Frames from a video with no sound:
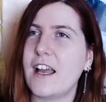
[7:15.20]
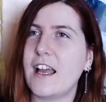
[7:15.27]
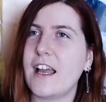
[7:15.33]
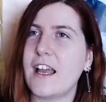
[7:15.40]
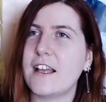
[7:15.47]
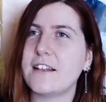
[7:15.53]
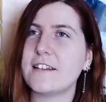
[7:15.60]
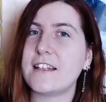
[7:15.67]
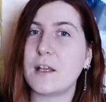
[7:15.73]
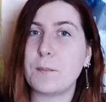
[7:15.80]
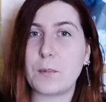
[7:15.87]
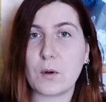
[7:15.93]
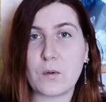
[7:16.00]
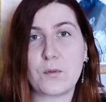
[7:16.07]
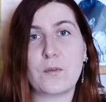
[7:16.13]
and they
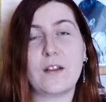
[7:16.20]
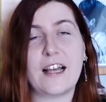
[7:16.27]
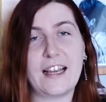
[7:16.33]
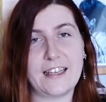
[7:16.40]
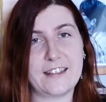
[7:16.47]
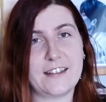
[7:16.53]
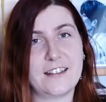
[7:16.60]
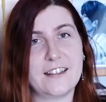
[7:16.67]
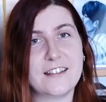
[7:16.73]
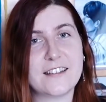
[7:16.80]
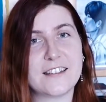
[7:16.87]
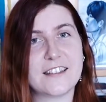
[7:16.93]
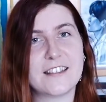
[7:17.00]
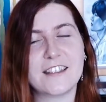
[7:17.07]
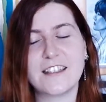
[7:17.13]
both liked
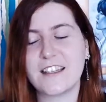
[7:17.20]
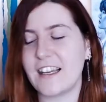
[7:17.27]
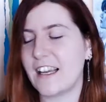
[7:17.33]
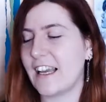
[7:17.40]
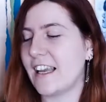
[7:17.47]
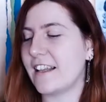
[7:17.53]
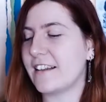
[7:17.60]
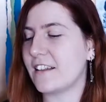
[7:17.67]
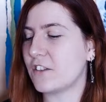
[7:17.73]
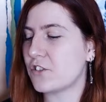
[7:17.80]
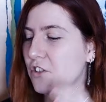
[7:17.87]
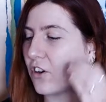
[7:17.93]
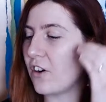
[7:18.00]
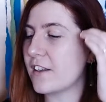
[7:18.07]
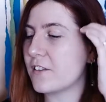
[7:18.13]
it and
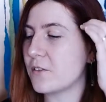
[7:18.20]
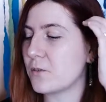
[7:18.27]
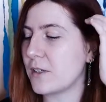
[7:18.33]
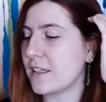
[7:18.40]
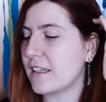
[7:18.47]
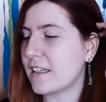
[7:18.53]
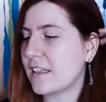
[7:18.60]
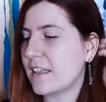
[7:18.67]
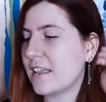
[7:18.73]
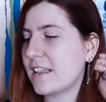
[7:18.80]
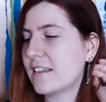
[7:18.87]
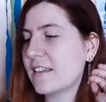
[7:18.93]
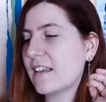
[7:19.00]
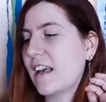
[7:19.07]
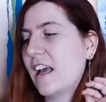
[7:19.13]
enjoyed reading
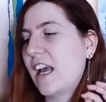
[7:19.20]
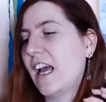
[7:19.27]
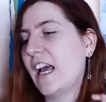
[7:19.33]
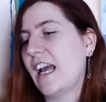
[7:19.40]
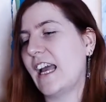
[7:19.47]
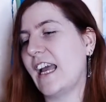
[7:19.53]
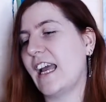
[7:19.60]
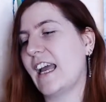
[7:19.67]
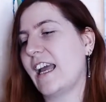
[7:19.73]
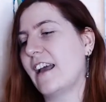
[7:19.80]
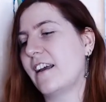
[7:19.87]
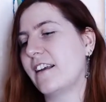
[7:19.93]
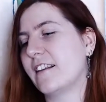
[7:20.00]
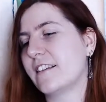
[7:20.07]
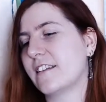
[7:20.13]
it.
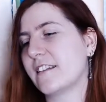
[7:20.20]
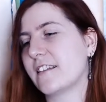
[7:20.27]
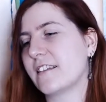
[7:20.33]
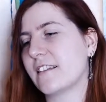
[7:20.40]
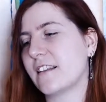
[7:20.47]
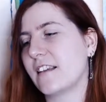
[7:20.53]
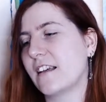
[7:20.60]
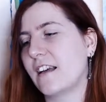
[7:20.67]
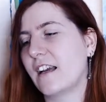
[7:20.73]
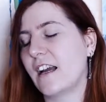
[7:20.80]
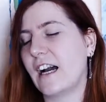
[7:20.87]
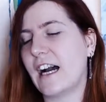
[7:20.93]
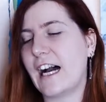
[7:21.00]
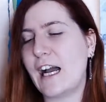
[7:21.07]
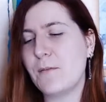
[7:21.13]
And
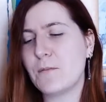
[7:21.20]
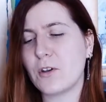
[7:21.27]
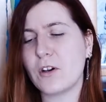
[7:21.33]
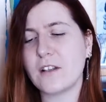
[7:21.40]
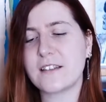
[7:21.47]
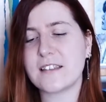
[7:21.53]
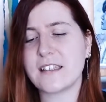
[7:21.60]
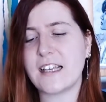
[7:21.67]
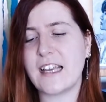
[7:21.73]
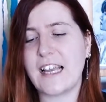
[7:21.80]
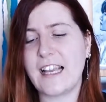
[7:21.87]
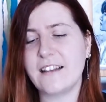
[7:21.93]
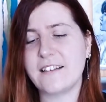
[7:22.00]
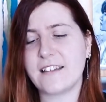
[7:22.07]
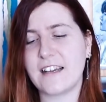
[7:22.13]
I'm not
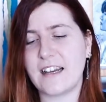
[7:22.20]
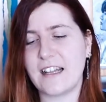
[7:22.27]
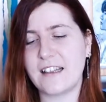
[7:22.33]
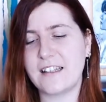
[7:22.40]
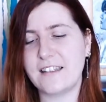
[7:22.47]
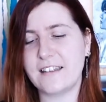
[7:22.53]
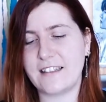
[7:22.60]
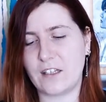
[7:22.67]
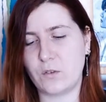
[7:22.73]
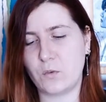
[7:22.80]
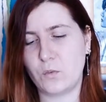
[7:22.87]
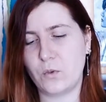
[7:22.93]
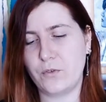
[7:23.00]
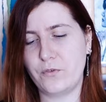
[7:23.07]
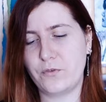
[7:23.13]
entirely
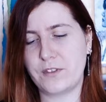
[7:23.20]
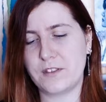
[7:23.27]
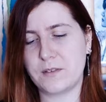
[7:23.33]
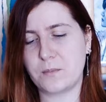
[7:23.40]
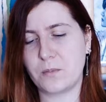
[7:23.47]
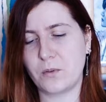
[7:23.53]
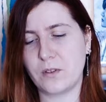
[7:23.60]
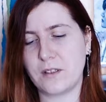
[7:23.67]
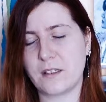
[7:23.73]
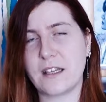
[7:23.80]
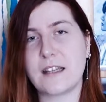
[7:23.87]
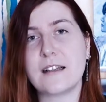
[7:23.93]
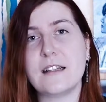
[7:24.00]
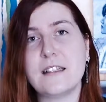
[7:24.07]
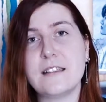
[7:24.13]
done with this book,
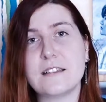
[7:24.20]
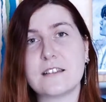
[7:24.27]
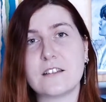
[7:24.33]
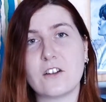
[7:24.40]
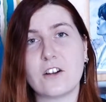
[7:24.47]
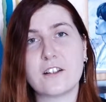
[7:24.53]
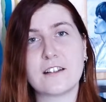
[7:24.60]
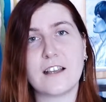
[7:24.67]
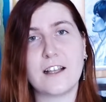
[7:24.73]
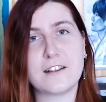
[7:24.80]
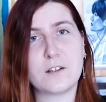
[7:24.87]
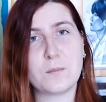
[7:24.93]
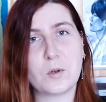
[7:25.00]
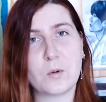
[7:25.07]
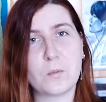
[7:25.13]
at least not at
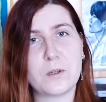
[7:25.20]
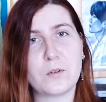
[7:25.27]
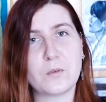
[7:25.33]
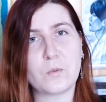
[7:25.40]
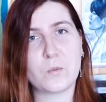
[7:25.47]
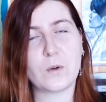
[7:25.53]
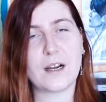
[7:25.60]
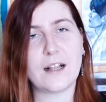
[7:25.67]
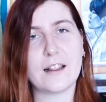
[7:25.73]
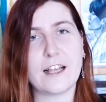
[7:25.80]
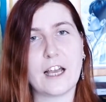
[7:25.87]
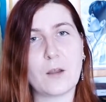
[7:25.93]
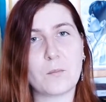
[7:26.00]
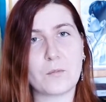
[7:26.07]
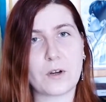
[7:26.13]
the moment while
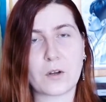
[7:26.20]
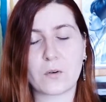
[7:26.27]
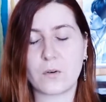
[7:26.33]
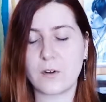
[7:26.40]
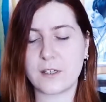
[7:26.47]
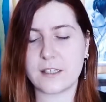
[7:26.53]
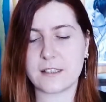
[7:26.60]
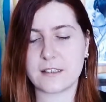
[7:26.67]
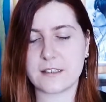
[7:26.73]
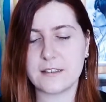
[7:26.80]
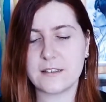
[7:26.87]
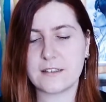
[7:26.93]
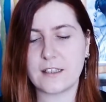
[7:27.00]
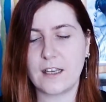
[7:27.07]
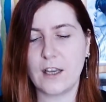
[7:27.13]
I'm recording
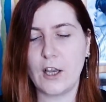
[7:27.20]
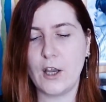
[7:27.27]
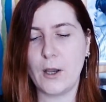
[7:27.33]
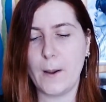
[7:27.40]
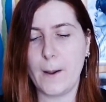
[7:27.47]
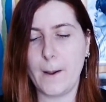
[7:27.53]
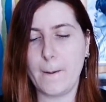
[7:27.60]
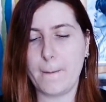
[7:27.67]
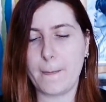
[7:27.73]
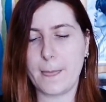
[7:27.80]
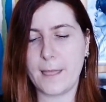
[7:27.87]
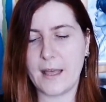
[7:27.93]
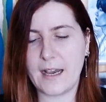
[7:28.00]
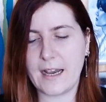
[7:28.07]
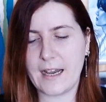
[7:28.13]
this.
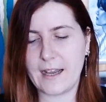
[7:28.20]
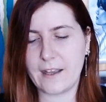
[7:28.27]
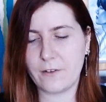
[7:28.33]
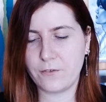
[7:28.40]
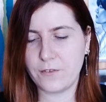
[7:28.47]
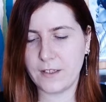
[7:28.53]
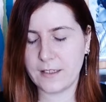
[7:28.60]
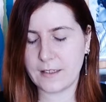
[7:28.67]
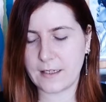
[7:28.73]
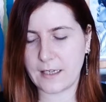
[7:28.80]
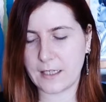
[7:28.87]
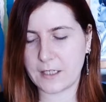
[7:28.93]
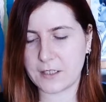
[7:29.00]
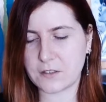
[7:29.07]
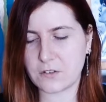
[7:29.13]
I think
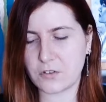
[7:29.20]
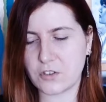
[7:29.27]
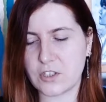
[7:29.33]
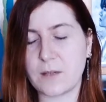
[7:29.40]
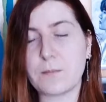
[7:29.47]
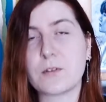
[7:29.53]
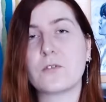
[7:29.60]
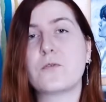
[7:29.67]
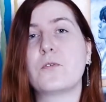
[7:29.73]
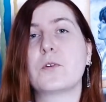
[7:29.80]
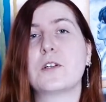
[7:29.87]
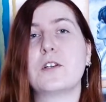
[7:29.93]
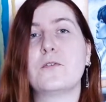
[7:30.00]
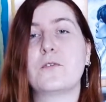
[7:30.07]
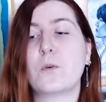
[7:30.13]
I got to chapter
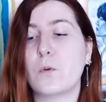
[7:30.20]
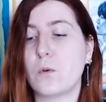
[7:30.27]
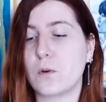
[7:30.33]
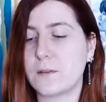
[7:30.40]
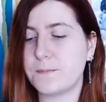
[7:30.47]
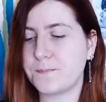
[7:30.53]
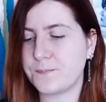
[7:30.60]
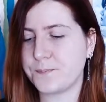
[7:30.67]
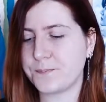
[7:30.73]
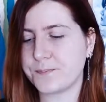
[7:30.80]
44.